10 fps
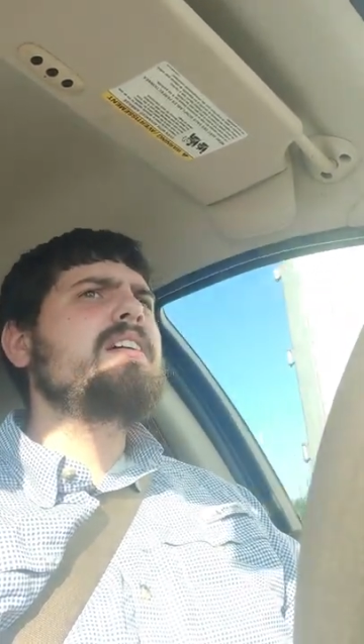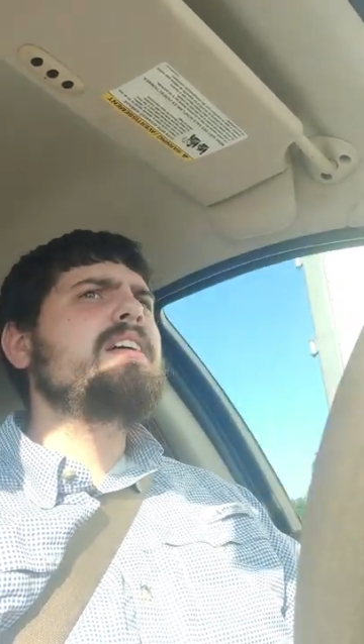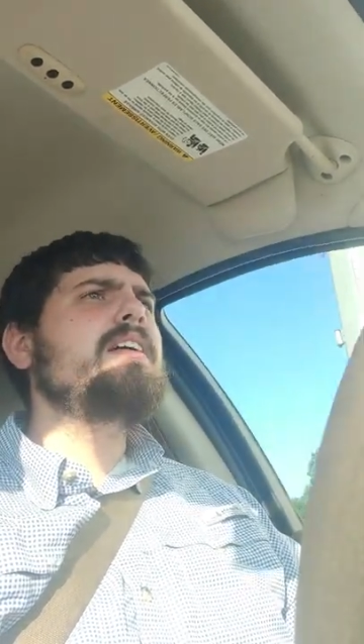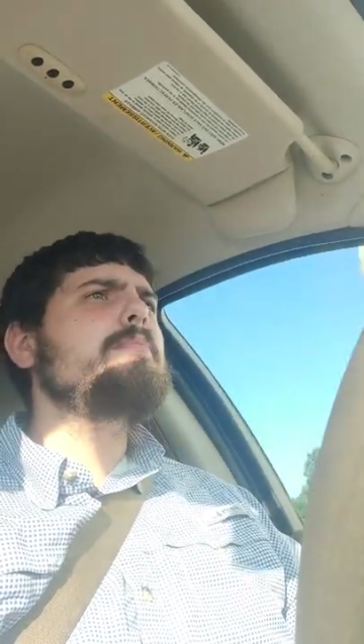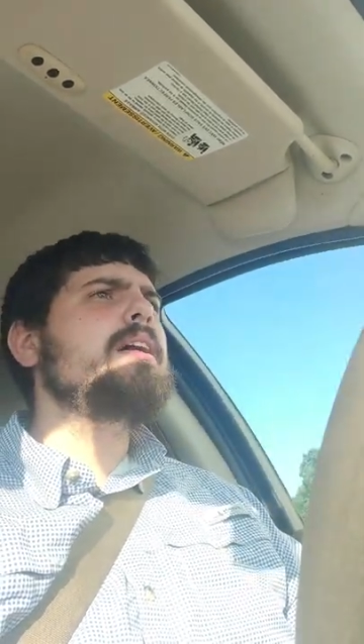
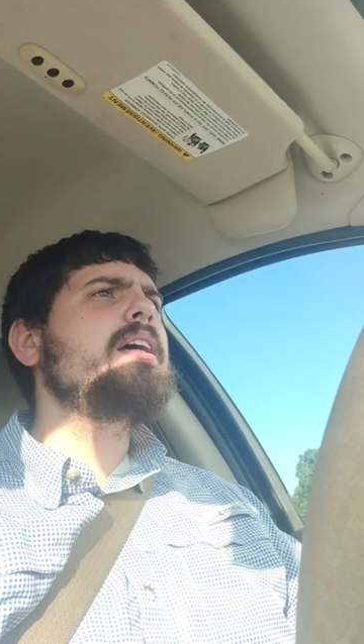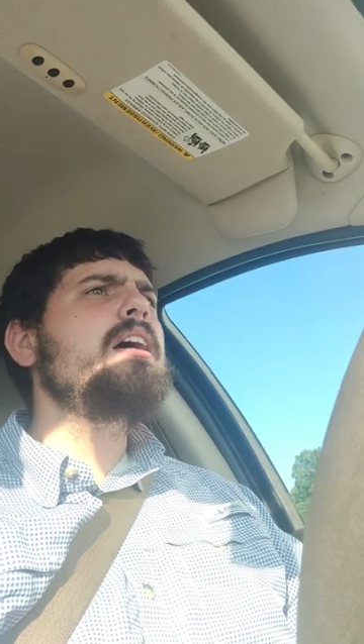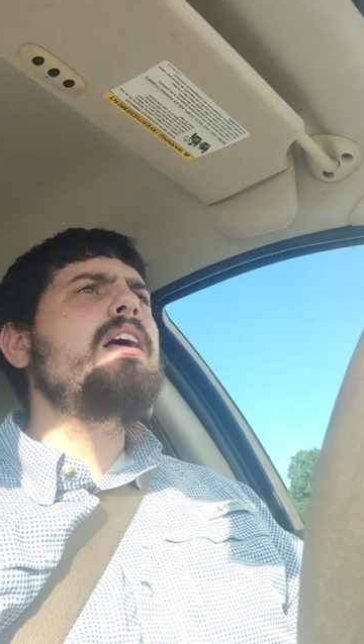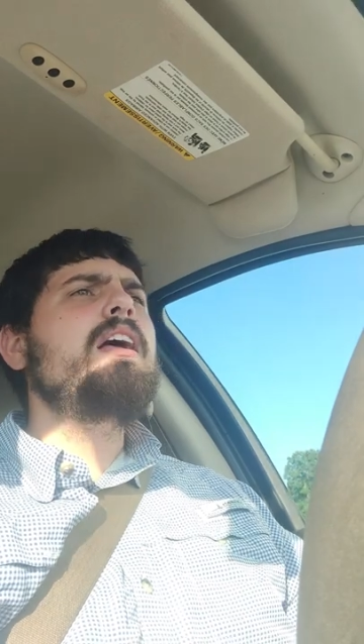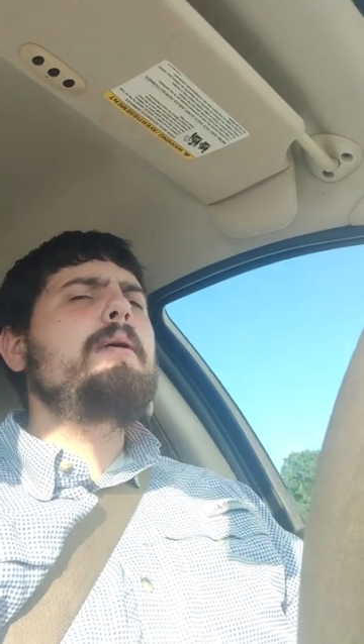Hey, buddy.
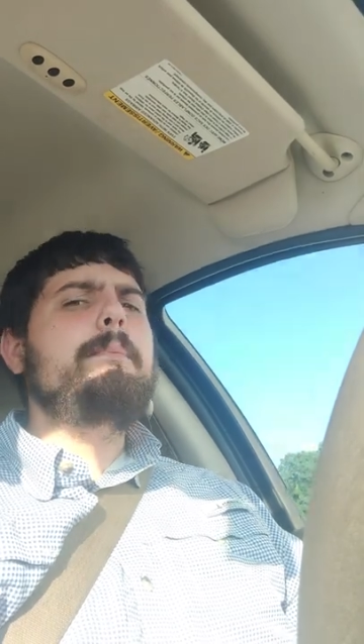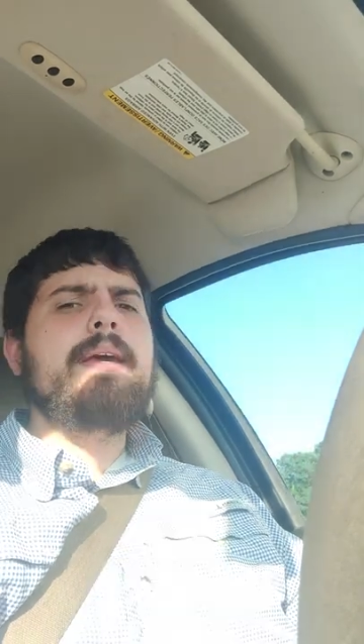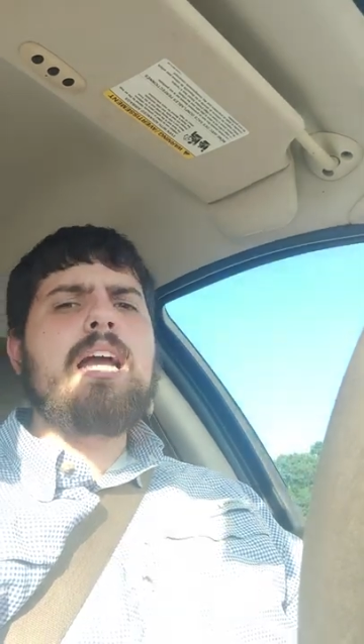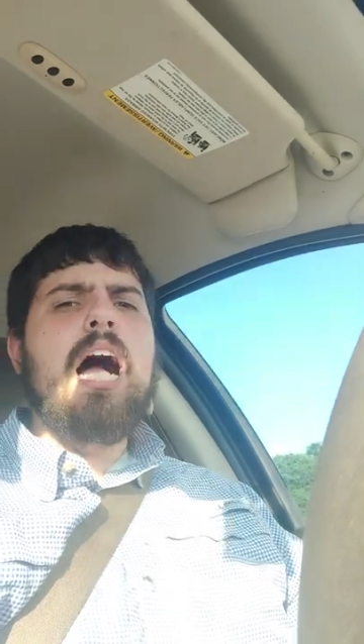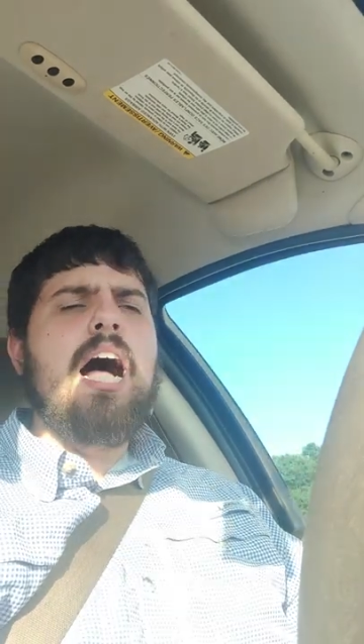
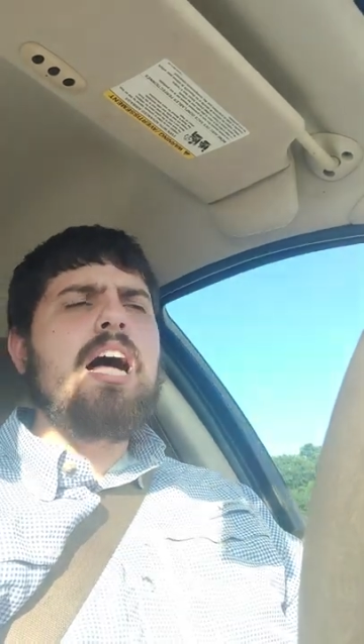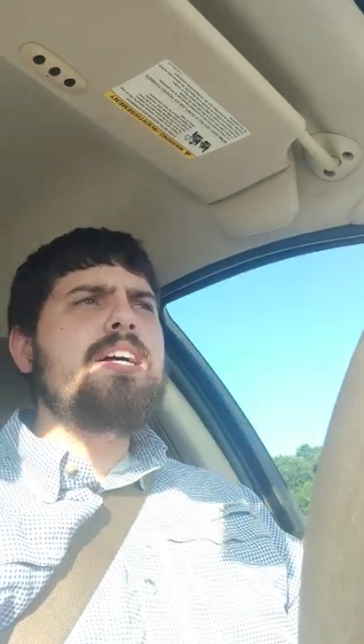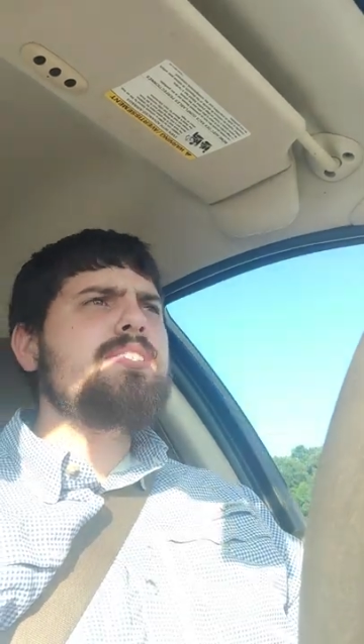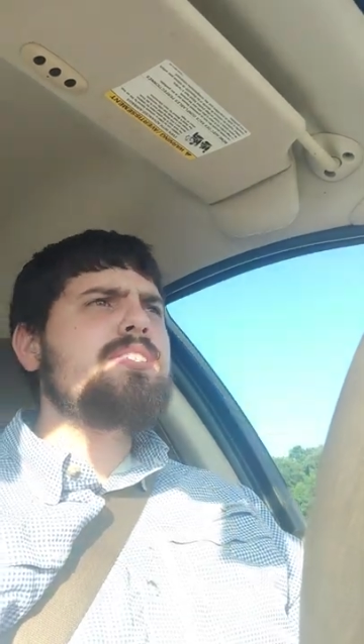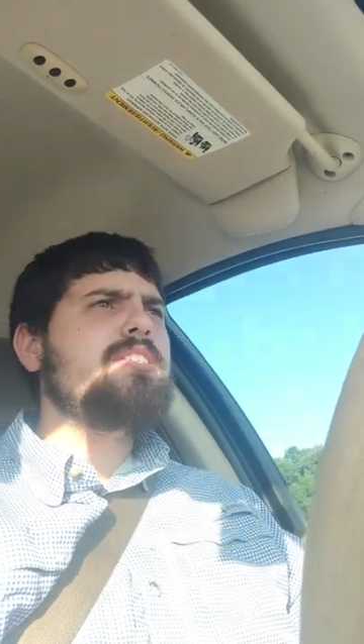
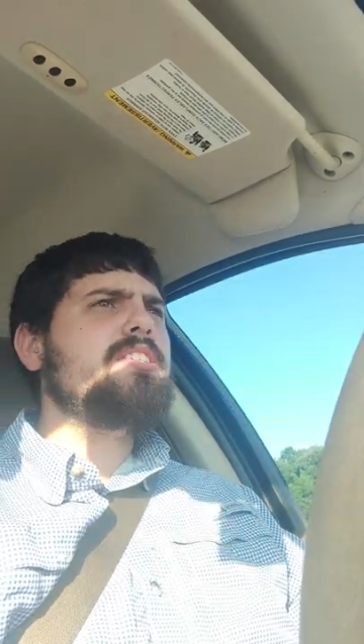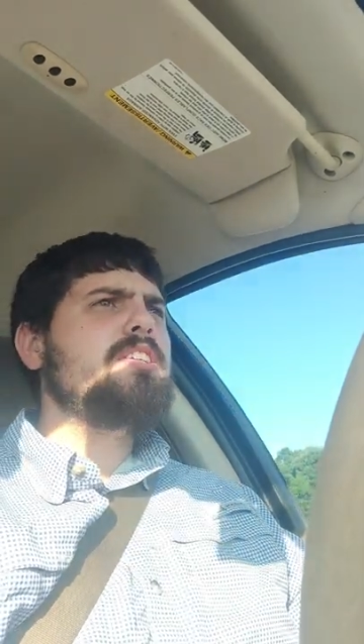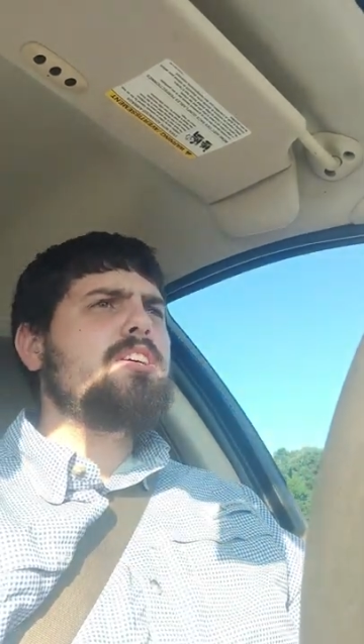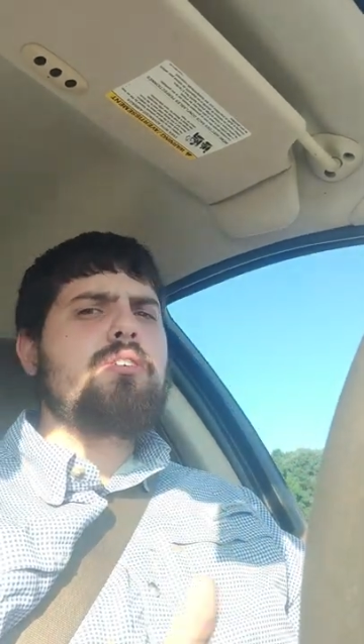Because